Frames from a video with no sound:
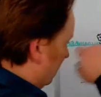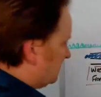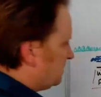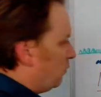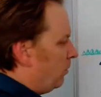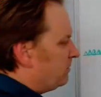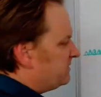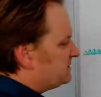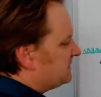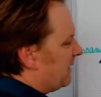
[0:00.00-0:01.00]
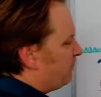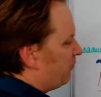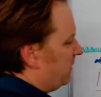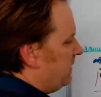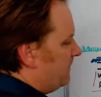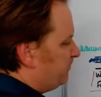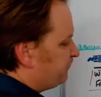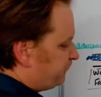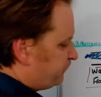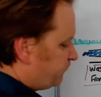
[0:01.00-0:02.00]
So all this debris
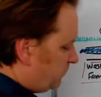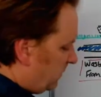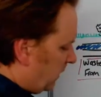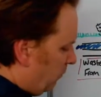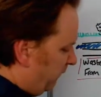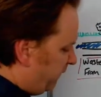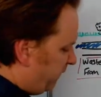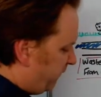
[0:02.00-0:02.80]
will